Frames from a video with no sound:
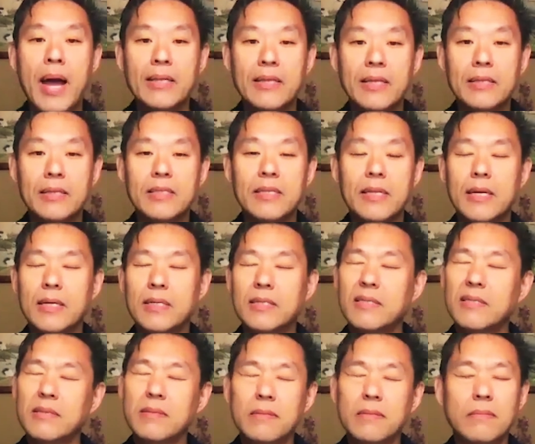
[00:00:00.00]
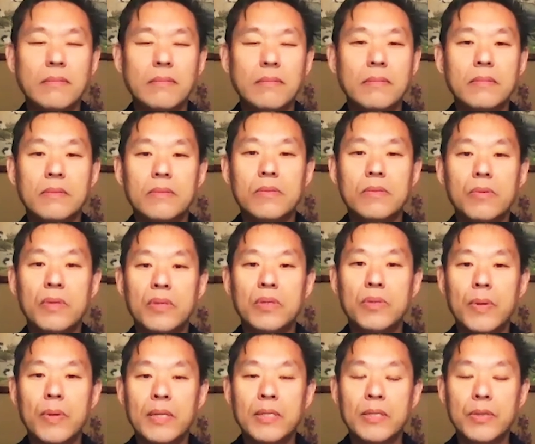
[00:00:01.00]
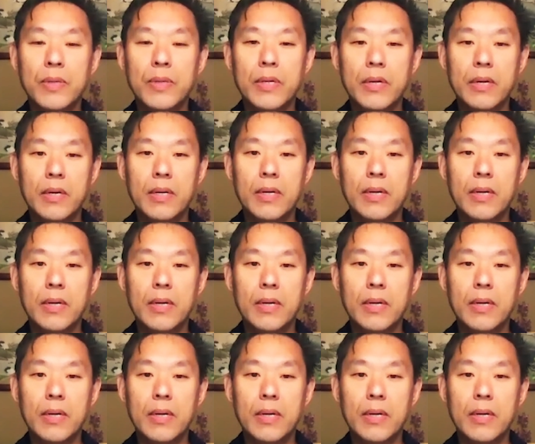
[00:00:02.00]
that thinks, "Oh, what do I do here?"